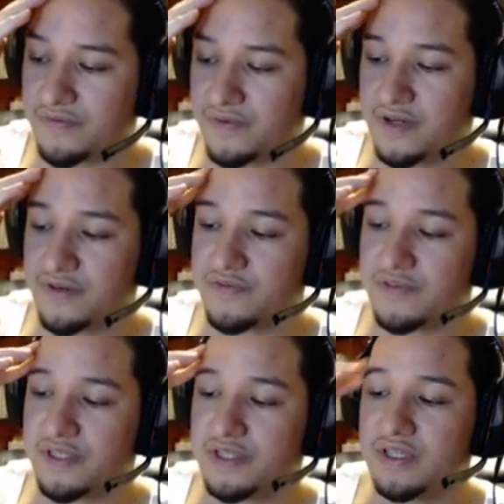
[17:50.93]

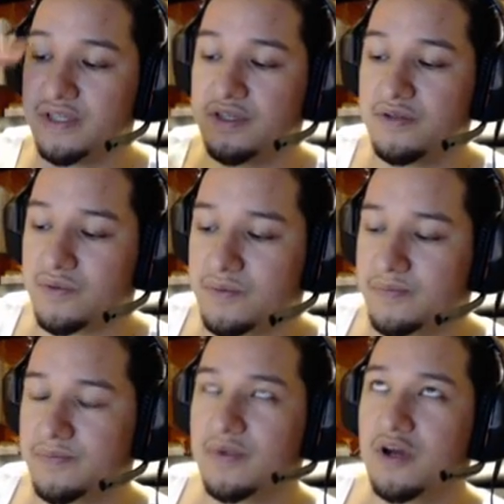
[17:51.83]

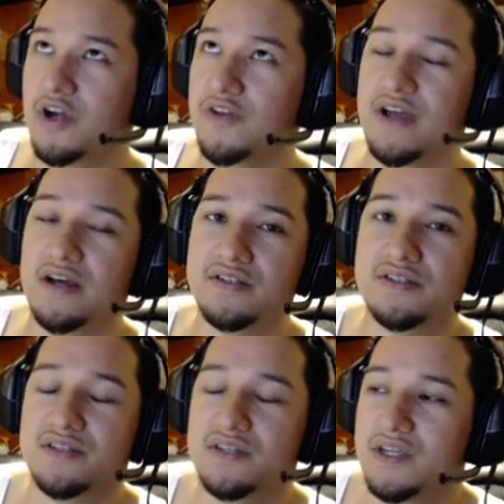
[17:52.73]
of Health,
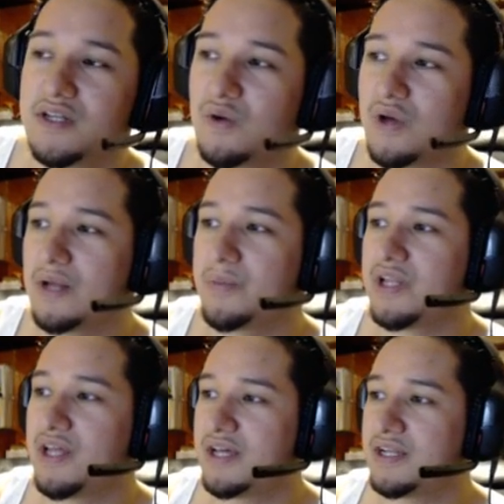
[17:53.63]
it'll help a lot.